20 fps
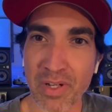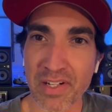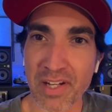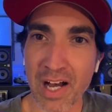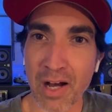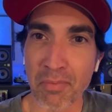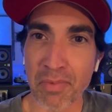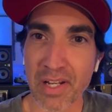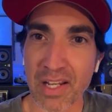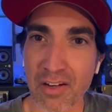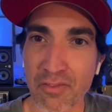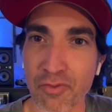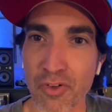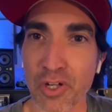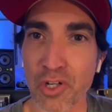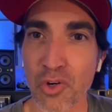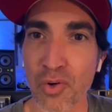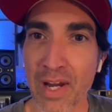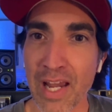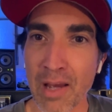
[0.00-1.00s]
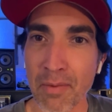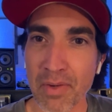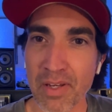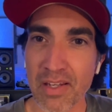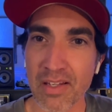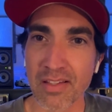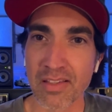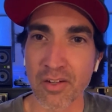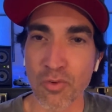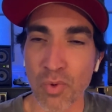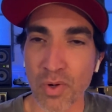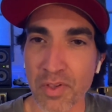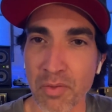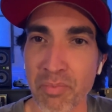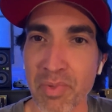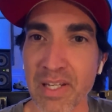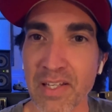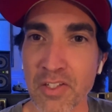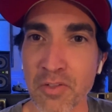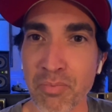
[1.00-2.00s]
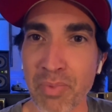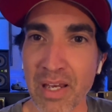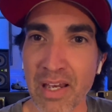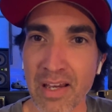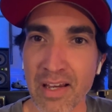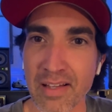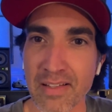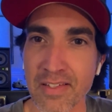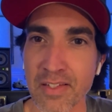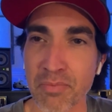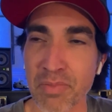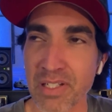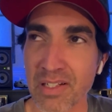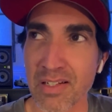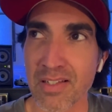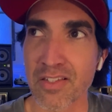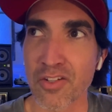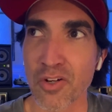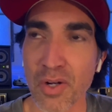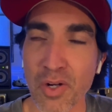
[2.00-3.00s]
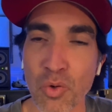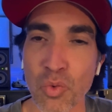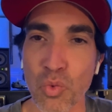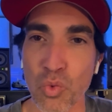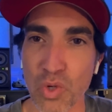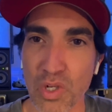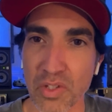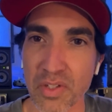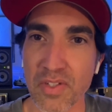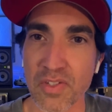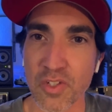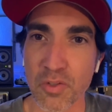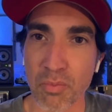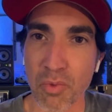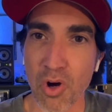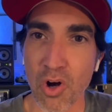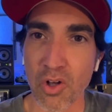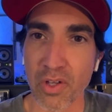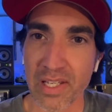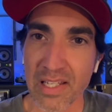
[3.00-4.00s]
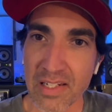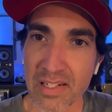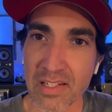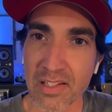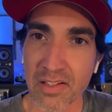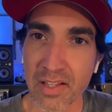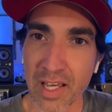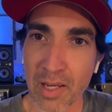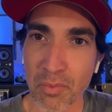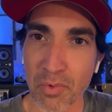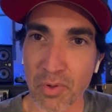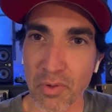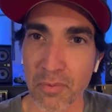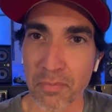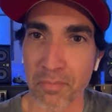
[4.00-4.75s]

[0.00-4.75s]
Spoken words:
been nominated for a Grammy. They're one of the biggest bands because they're on a really small indie label.